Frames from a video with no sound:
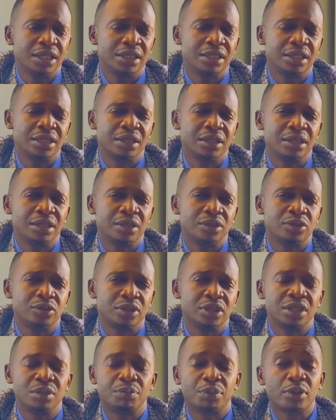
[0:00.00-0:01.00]
and
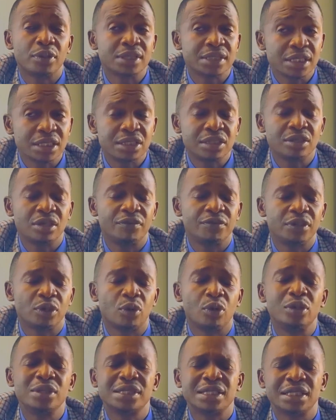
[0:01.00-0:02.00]
during the procession of the
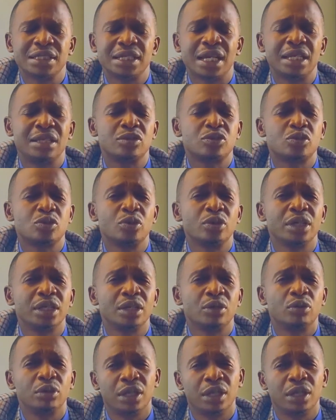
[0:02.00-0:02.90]
concert, I saw her